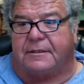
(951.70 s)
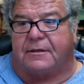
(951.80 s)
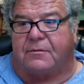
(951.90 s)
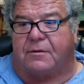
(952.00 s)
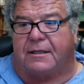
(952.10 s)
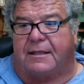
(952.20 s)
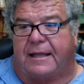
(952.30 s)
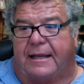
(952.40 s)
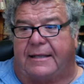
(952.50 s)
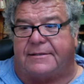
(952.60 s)
where the
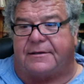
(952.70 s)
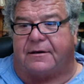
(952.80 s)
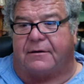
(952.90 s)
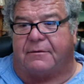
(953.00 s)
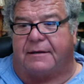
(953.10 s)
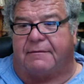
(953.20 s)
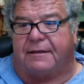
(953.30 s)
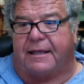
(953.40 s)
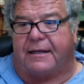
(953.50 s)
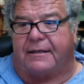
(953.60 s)
lands are, or whatever
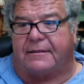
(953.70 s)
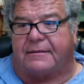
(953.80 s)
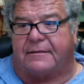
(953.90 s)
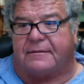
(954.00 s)
that is.